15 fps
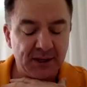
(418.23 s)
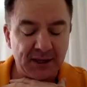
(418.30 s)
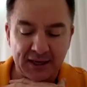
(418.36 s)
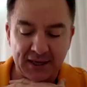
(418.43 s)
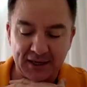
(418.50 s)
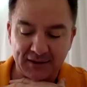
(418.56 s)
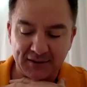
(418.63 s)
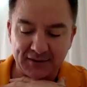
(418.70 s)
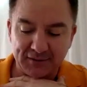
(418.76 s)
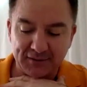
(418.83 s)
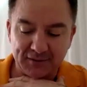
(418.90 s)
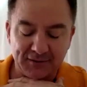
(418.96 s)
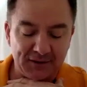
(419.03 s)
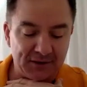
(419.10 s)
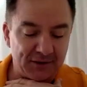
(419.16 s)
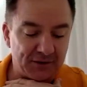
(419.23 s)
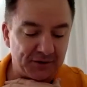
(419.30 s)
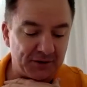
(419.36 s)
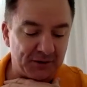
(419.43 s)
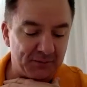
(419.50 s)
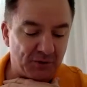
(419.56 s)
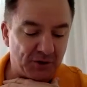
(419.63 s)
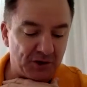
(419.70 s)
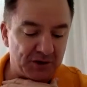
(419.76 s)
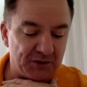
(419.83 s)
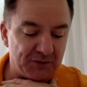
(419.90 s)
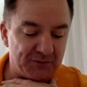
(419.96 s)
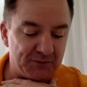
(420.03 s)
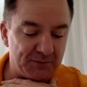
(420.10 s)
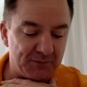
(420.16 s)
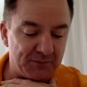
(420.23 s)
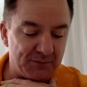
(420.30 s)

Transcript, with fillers: And you know, I think Mike, you've